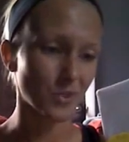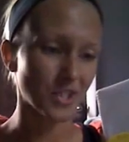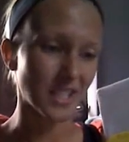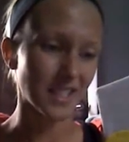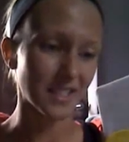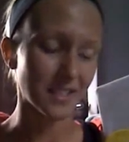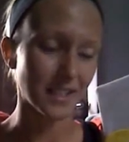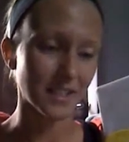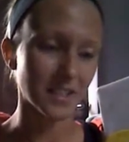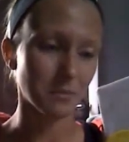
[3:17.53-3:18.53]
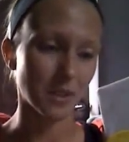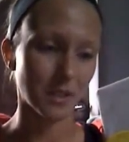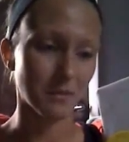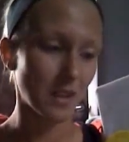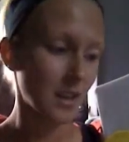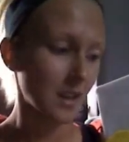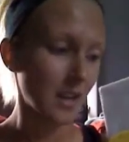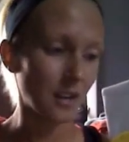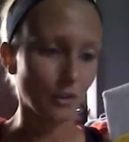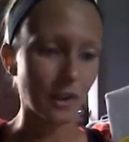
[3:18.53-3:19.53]
which kind of stinks, but
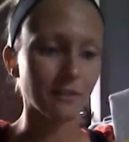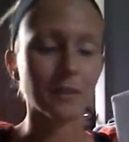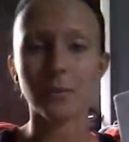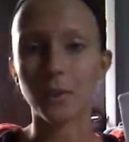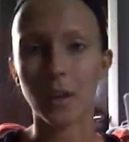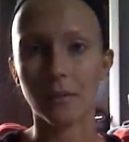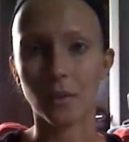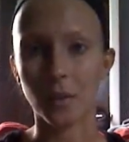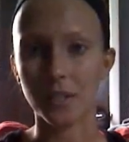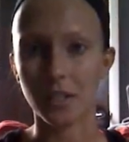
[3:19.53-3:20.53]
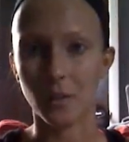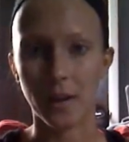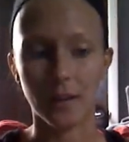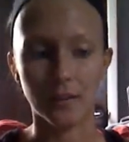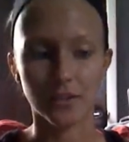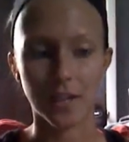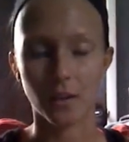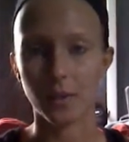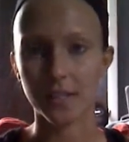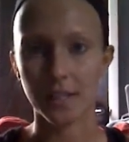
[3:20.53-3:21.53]
I don't know. I flip through here every once in a while and try
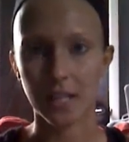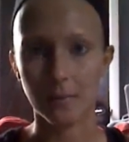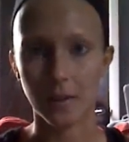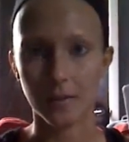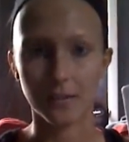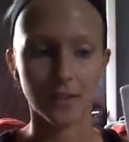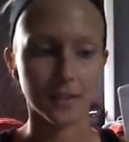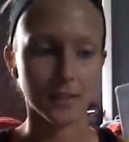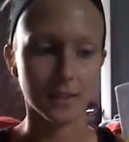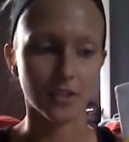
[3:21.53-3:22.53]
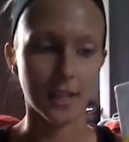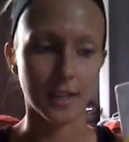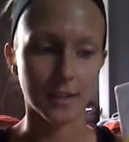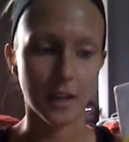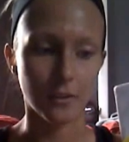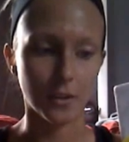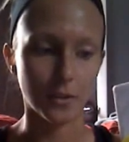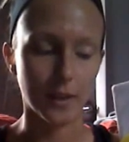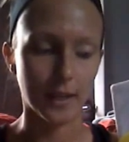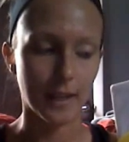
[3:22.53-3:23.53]
to resend emails just to check in how they're
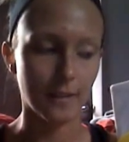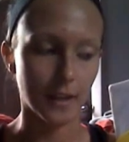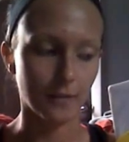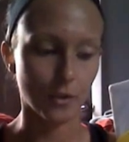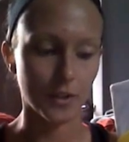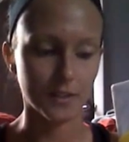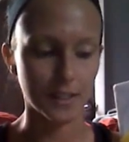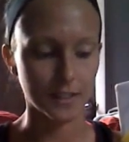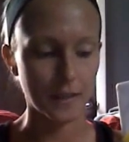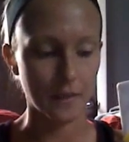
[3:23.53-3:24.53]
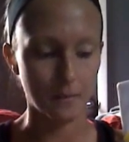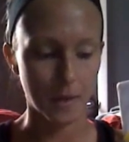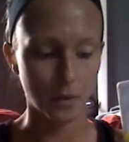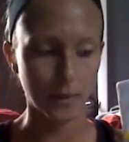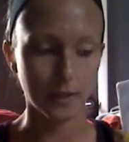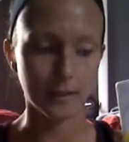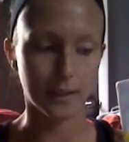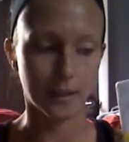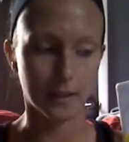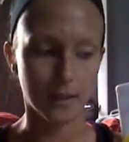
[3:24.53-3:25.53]
doing, and then of course I send them my
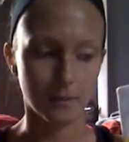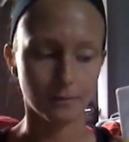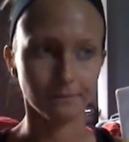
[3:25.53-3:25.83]
weekly, you